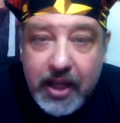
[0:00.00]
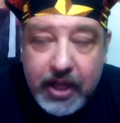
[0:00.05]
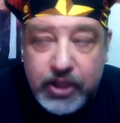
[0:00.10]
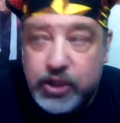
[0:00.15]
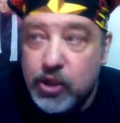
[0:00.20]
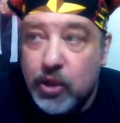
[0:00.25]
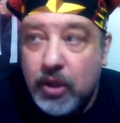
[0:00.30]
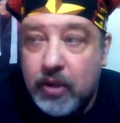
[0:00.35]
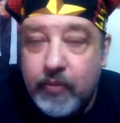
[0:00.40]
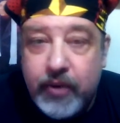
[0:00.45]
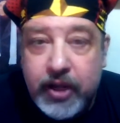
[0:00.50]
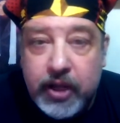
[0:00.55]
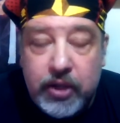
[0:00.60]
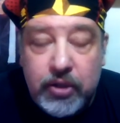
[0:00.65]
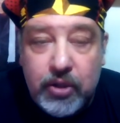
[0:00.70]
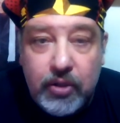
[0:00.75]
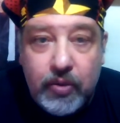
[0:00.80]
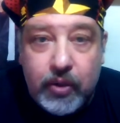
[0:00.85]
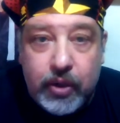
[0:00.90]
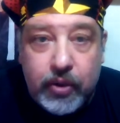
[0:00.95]
That's the only way you
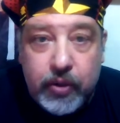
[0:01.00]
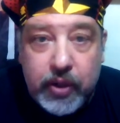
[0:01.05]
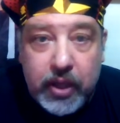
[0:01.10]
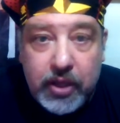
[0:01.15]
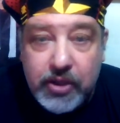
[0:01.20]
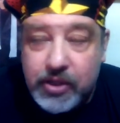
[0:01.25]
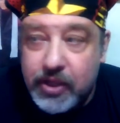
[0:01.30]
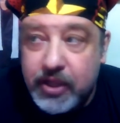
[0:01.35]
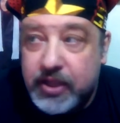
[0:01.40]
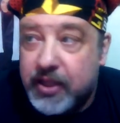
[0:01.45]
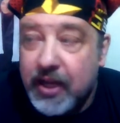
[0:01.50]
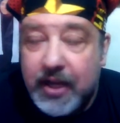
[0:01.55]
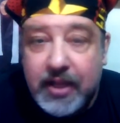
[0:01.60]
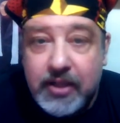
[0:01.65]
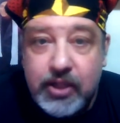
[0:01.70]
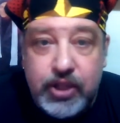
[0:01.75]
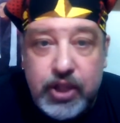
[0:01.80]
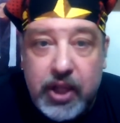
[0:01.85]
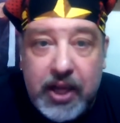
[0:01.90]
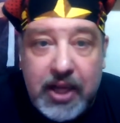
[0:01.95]
can do it, okay? So you're
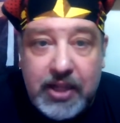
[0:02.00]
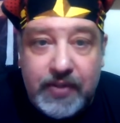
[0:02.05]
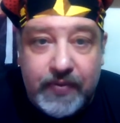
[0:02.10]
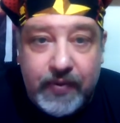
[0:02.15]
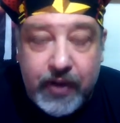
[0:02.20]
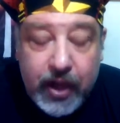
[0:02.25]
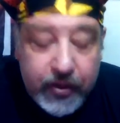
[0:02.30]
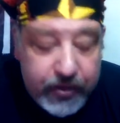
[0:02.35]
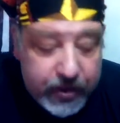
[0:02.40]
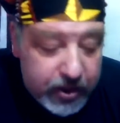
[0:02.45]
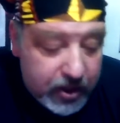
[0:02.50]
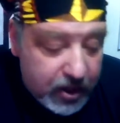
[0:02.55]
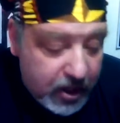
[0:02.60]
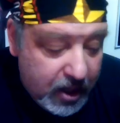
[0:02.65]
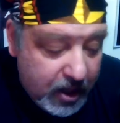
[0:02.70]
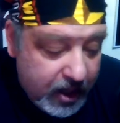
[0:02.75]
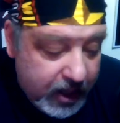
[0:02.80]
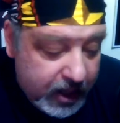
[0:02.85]
taking this class for nothing.